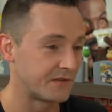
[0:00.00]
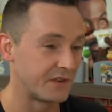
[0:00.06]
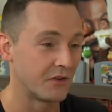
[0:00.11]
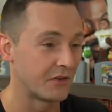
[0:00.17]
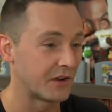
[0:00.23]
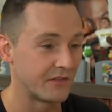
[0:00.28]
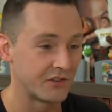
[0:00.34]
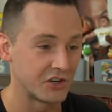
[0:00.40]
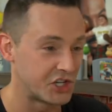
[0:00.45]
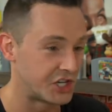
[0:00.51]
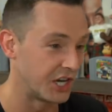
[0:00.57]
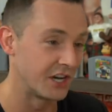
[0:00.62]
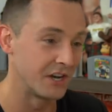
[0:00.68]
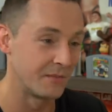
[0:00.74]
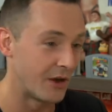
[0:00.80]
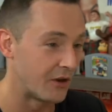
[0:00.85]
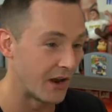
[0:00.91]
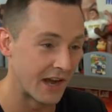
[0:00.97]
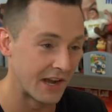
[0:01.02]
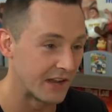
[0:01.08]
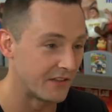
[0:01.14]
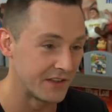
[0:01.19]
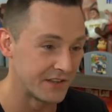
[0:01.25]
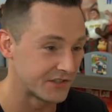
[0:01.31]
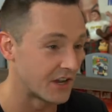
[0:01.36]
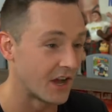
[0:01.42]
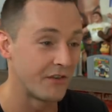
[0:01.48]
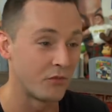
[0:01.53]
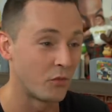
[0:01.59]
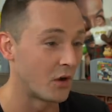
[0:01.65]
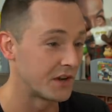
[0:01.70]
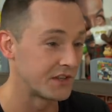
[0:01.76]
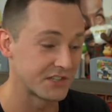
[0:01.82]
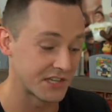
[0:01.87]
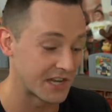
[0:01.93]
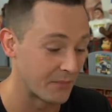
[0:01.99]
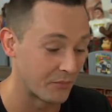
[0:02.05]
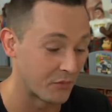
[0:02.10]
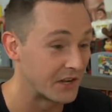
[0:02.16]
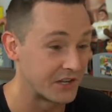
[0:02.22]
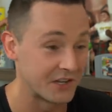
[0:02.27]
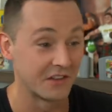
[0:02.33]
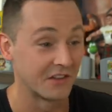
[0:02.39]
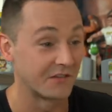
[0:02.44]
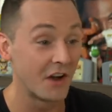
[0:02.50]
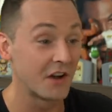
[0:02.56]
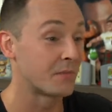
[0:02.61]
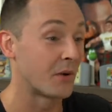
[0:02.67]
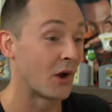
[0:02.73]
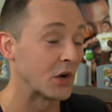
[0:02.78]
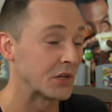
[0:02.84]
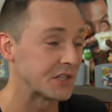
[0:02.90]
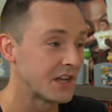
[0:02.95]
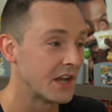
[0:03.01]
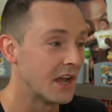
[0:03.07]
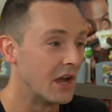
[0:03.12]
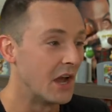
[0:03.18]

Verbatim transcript: you don't give a shit about any of this stuff and want to skip right to the fun parts.